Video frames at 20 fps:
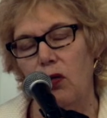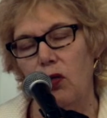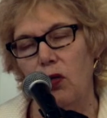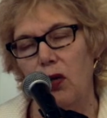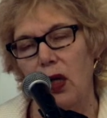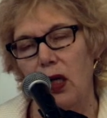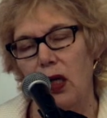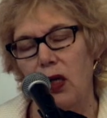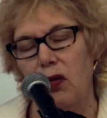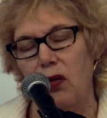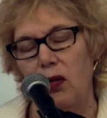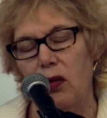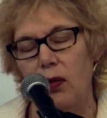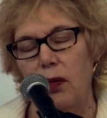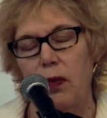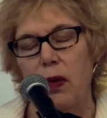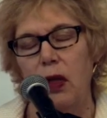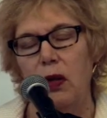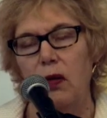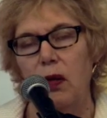treaties
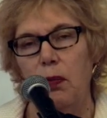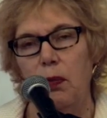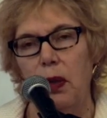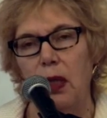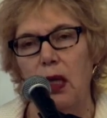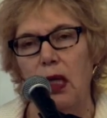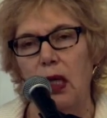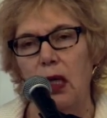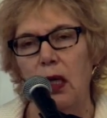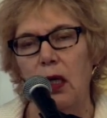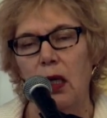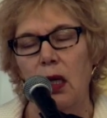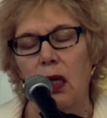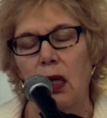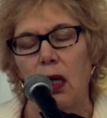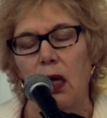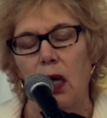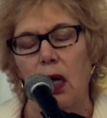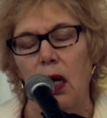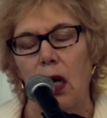typically.
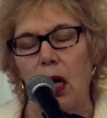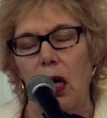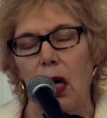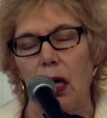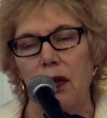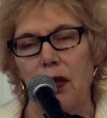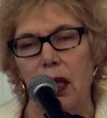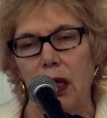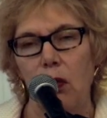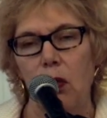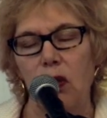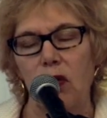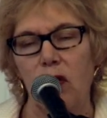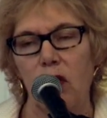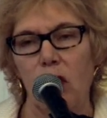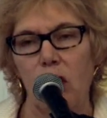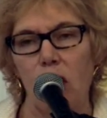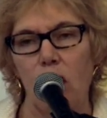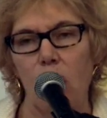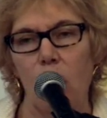Then it's
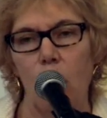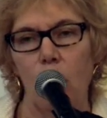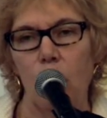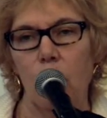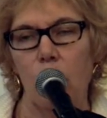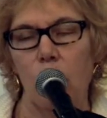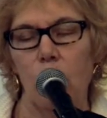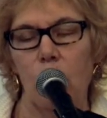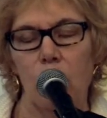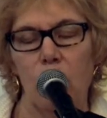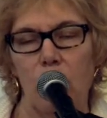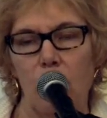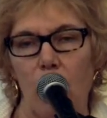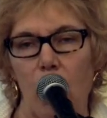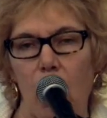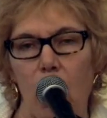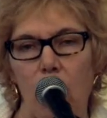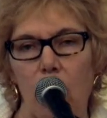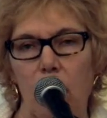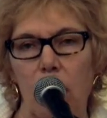going to go to
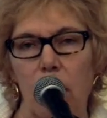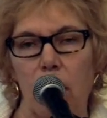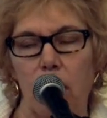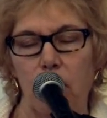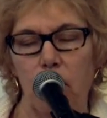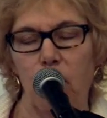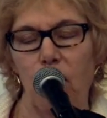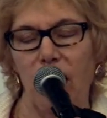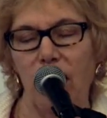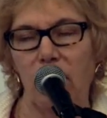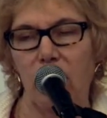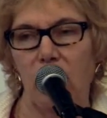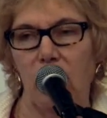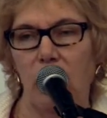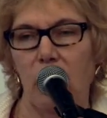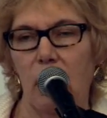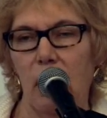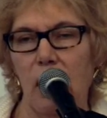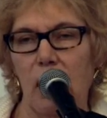the president.